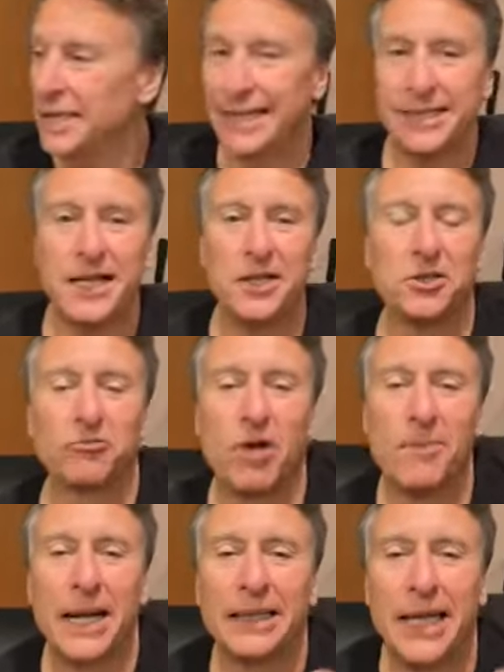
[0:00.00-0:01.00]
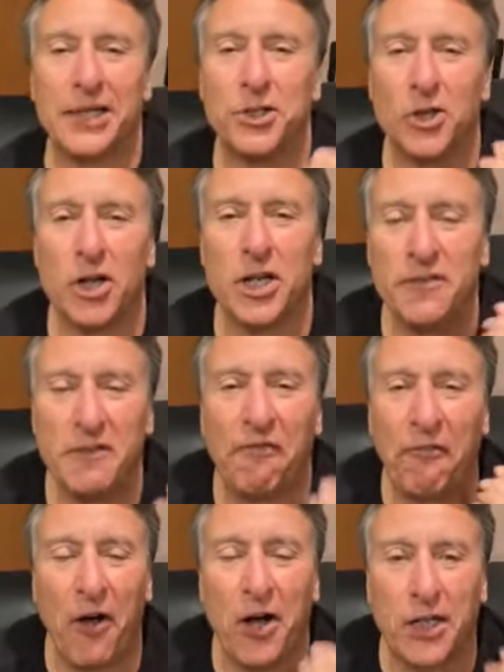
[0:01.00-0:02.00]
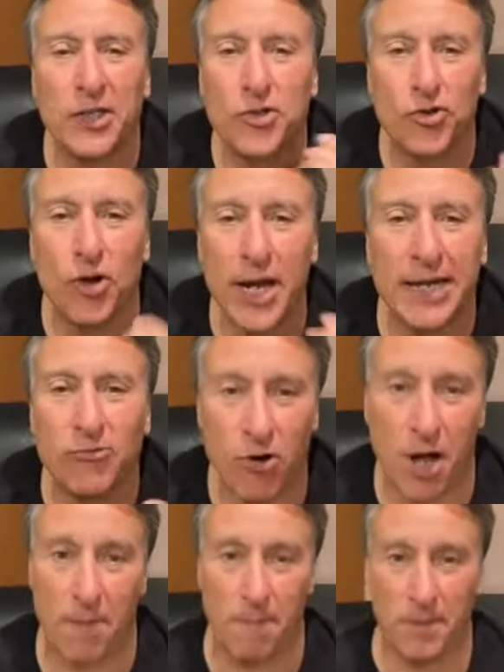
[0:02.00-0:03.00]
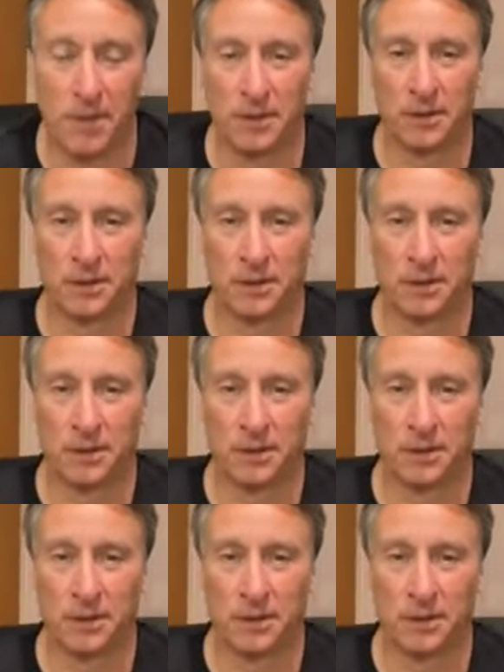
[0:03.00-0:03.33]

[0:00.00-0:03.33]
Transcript: That's not the rum I like. You don't even fucking drink rum.